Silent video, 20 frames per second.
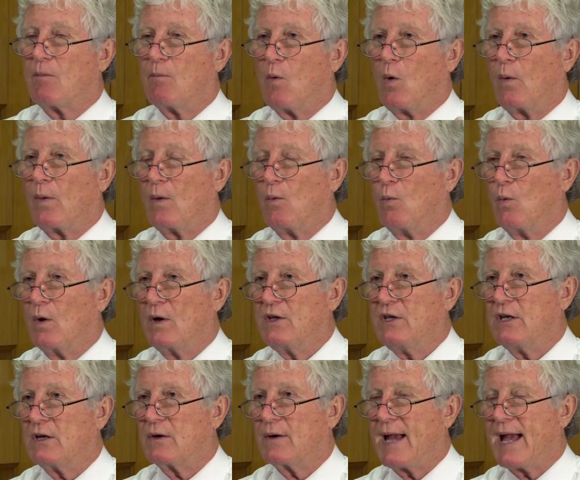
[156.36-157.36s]
more than 1
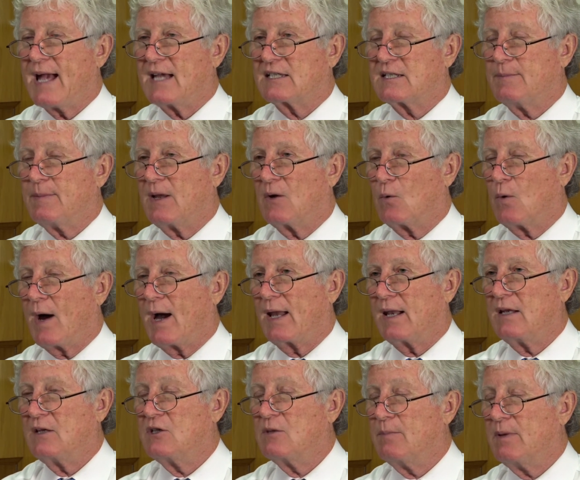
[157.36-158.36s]
year has to be in
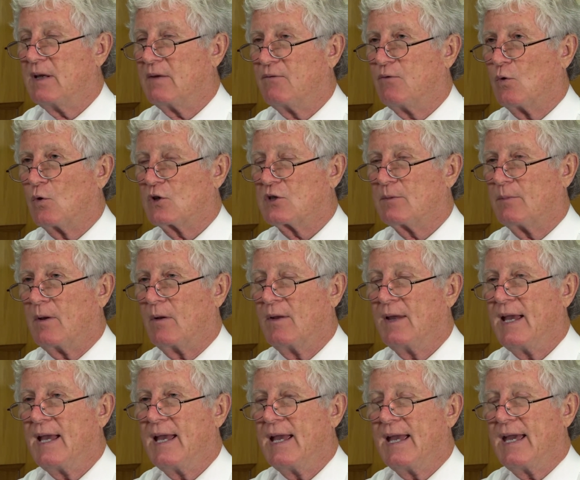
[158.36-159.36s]
writing to be enforceable.
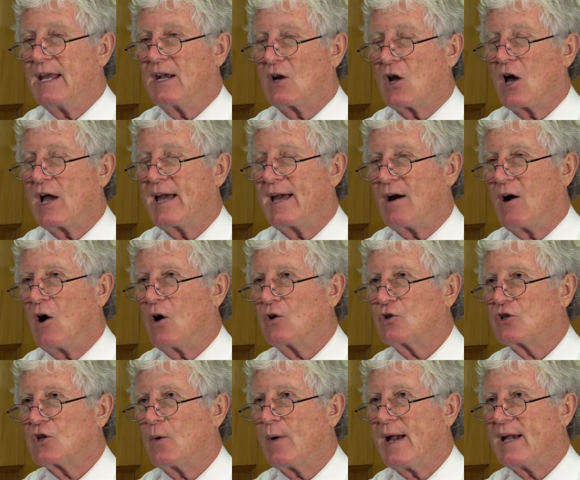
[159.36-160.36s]
And it
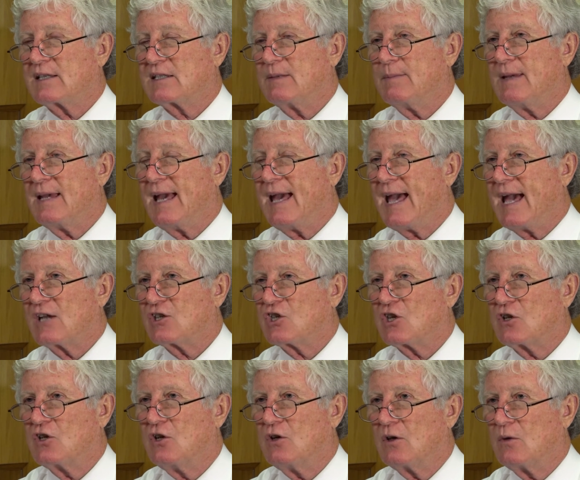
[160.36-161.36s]
also has to be
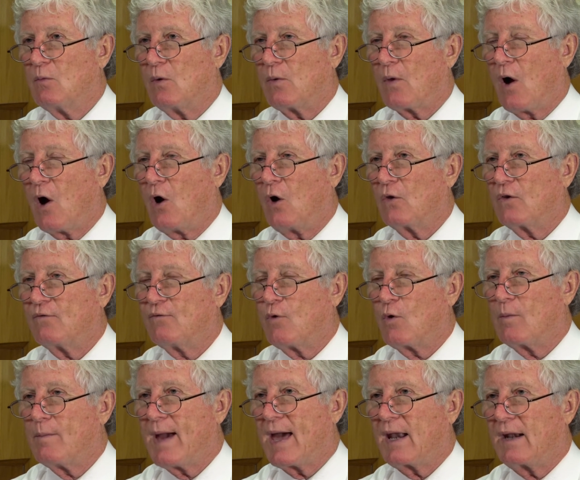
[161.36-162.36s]
executed with all the
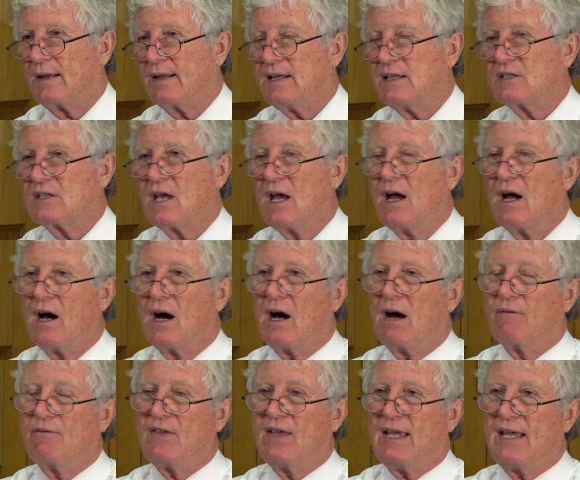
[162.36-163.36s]
formalities
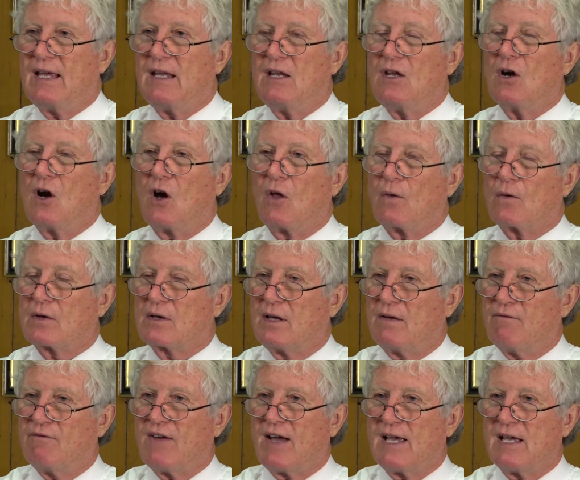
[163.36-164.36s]
of any other
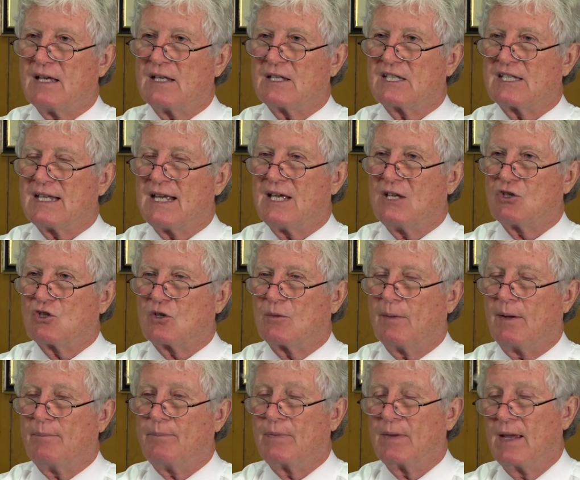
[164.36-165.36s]
conveyance
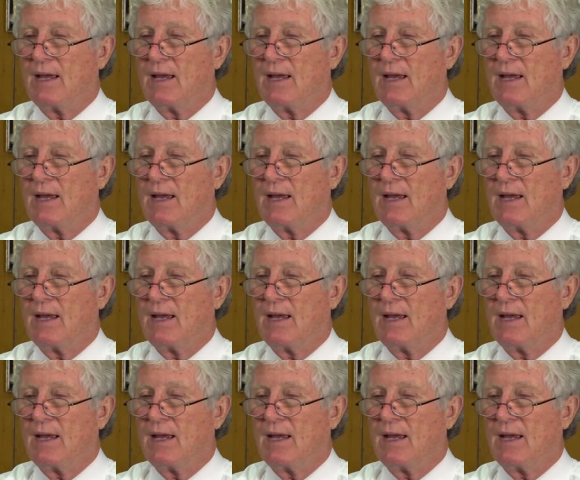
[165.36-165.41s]
instrument.